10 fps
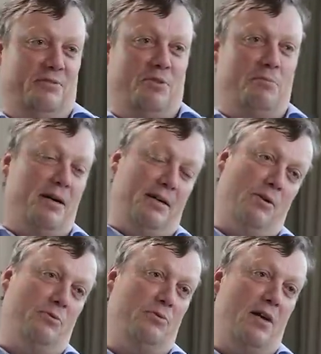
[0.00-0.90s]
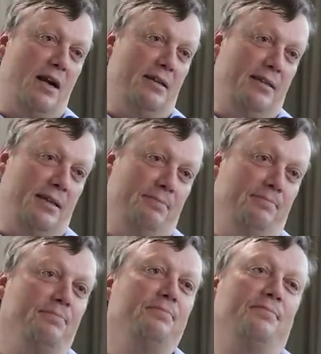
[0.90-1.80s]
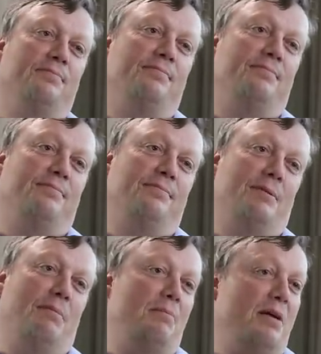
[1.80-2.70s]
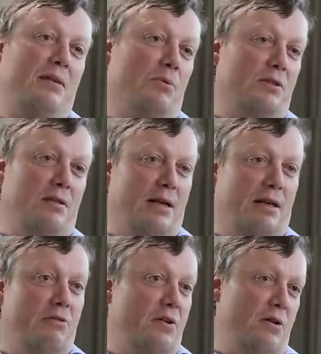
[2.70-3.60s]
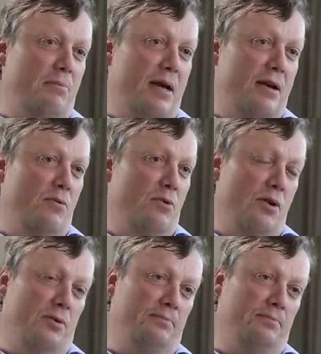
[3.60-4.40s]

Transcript: from my own reality. Maybe it was like a therapy, I don't know.